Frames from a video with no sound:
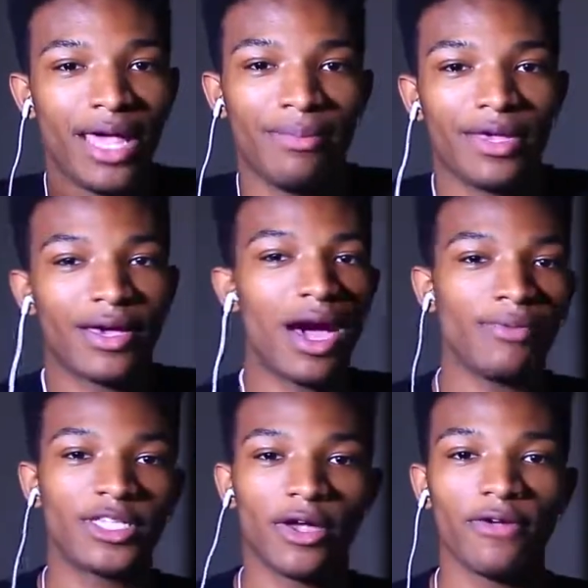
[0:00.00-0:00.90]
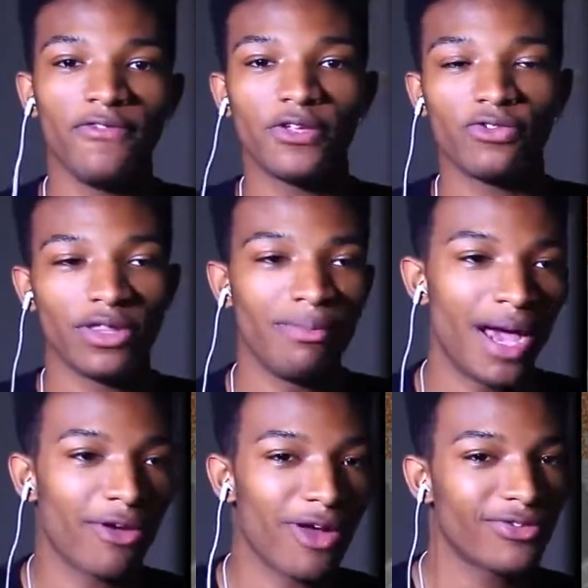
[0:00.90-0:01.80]
gaming commentary featuring the
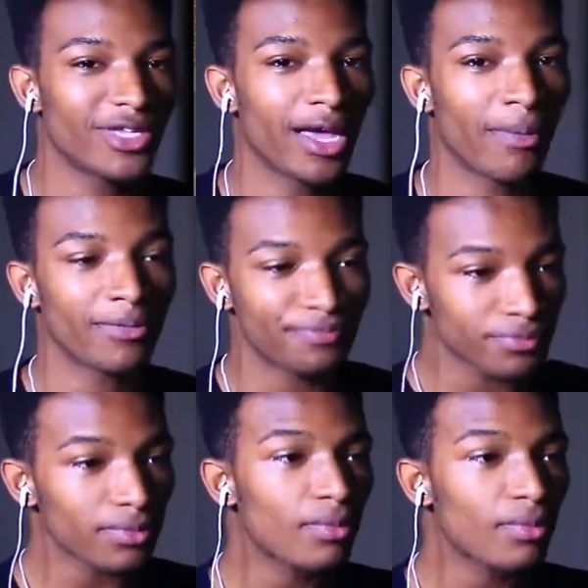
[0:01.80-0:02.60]
Minecraft segment